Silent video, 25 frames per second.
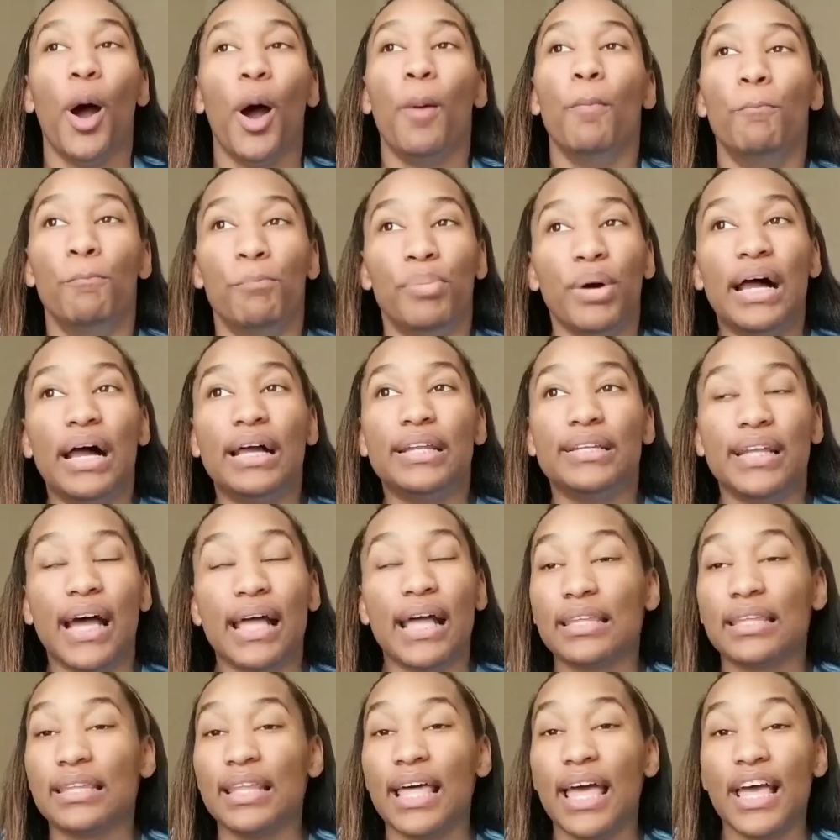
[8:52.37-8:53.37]
But
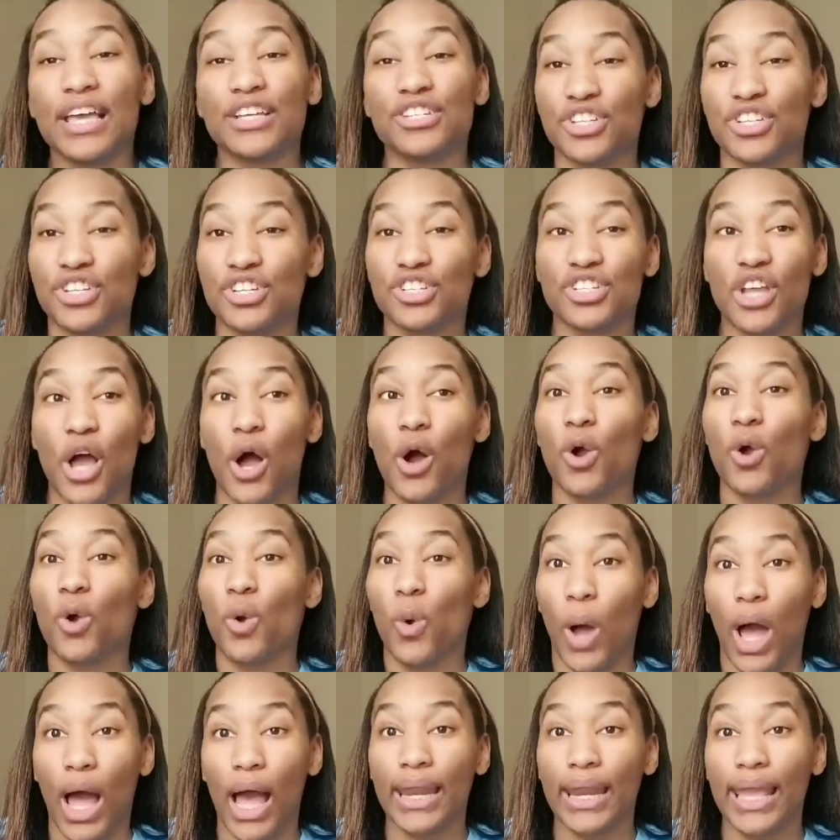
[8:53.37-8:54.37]
nonetheless, she showed
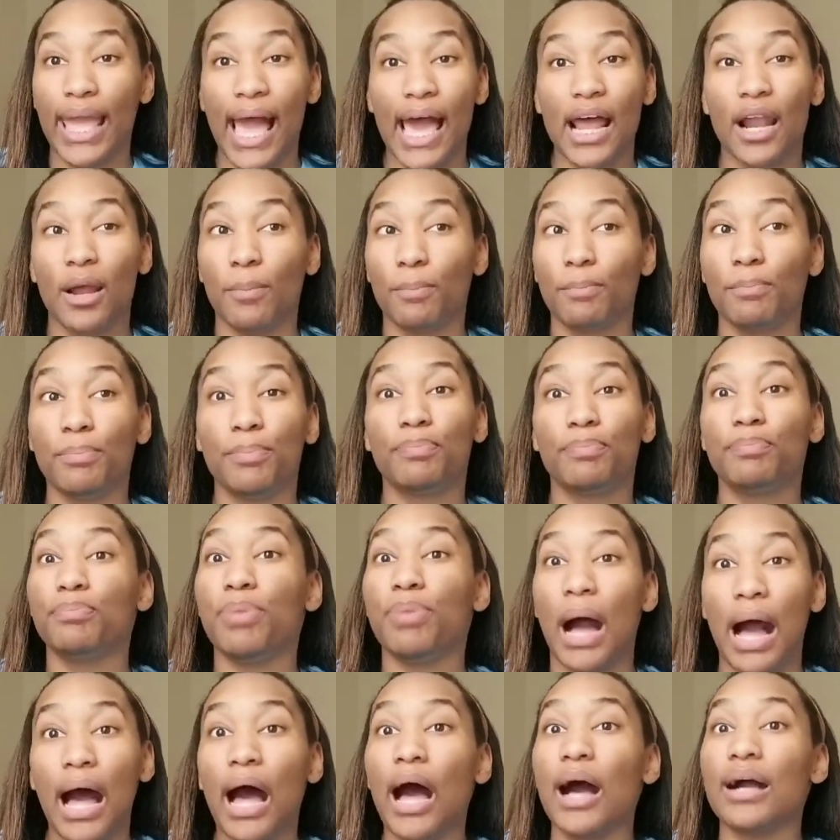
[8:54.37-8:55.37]
Kwani how to
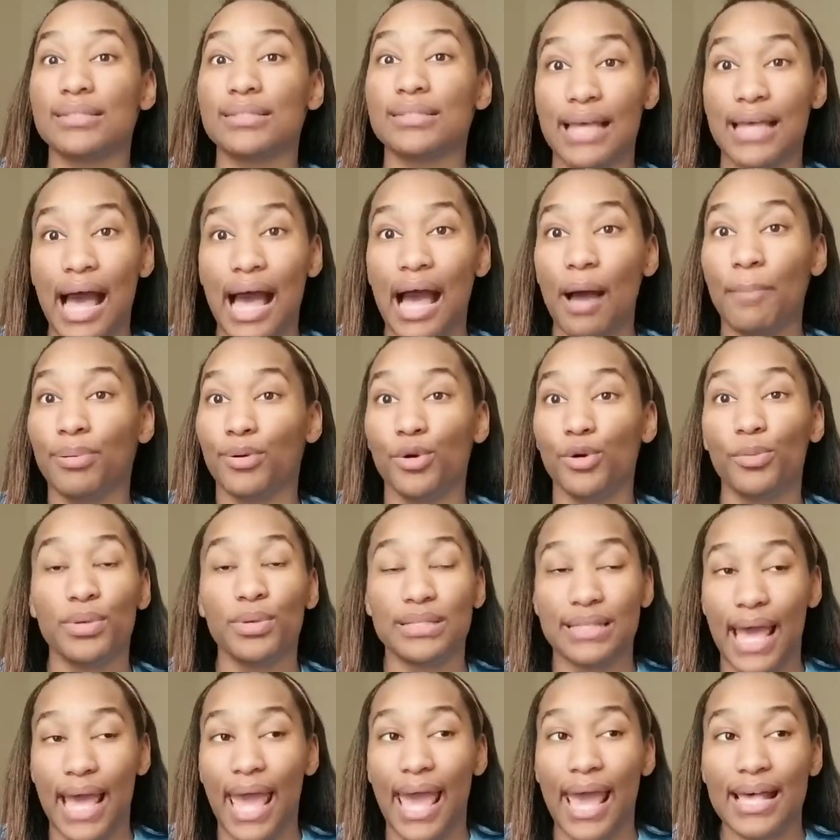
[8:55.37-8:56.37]
hog tie Puma's
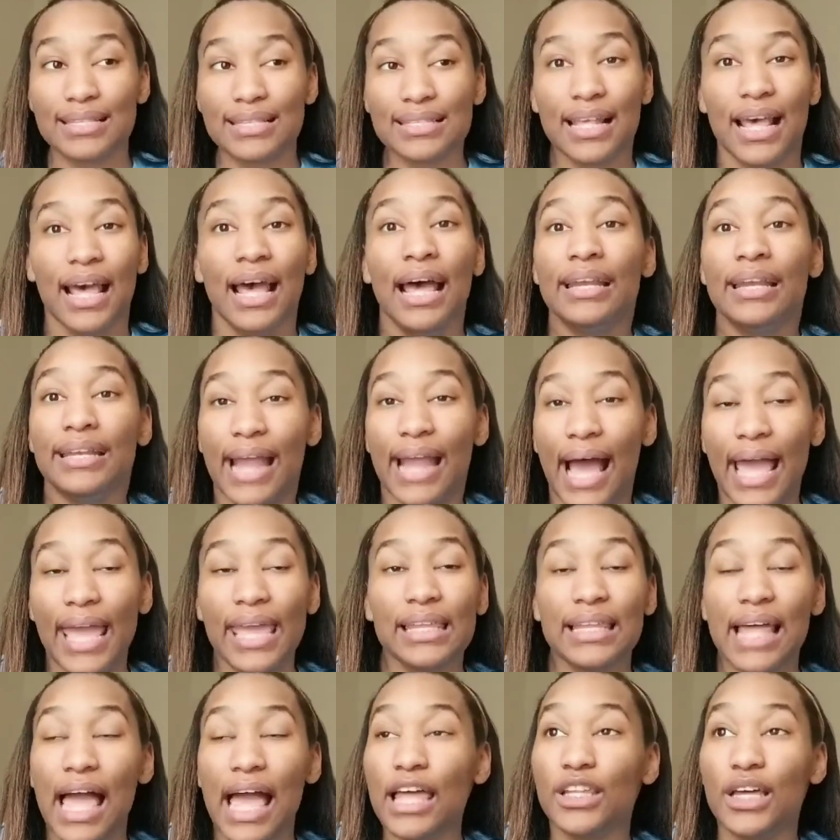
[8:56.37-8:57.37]
ass. Now he
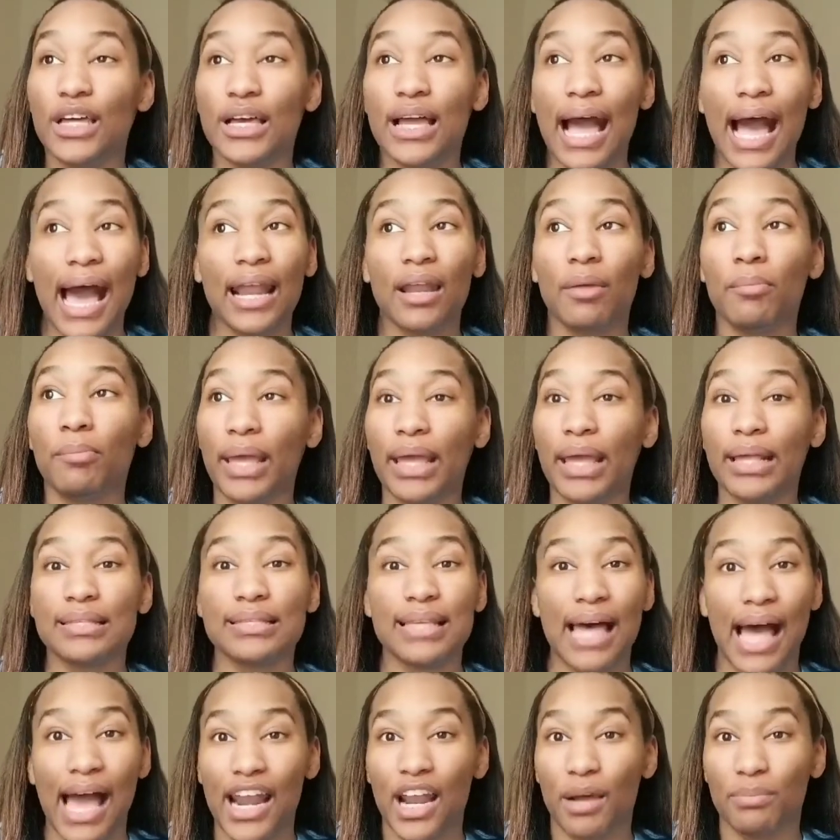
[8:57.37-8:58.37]
like, look, I done been
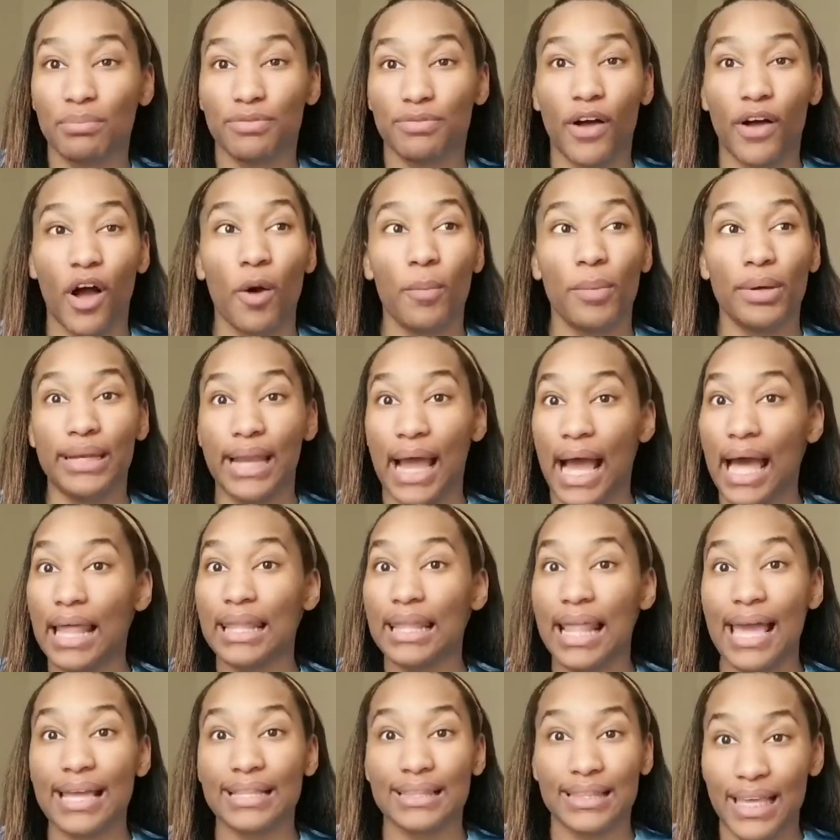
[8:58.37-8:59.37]
tied up before, but not
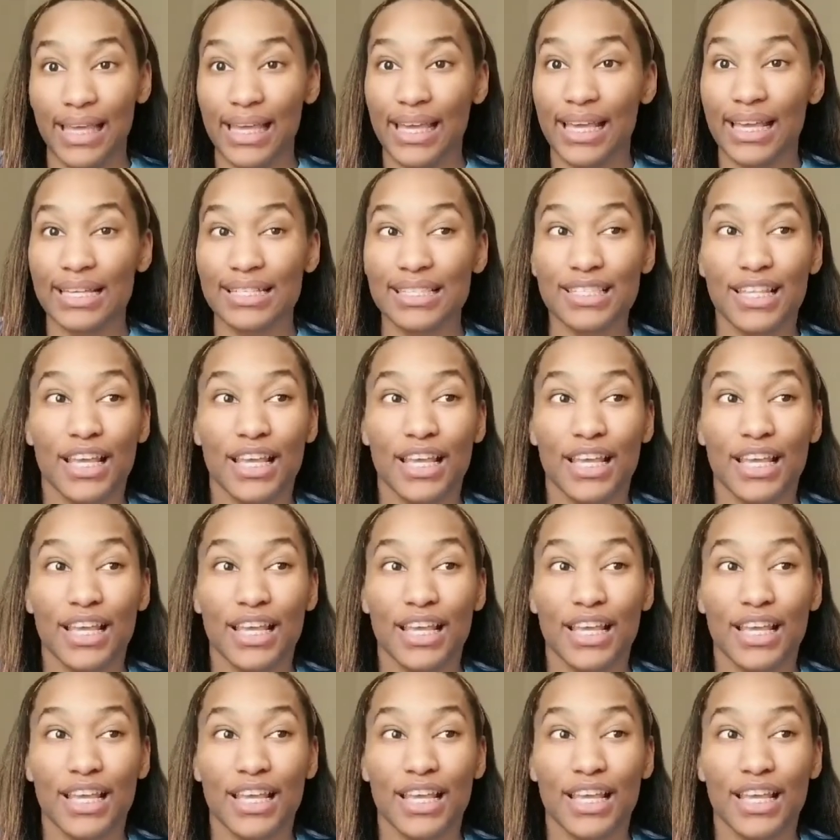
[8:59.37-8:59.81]
like this.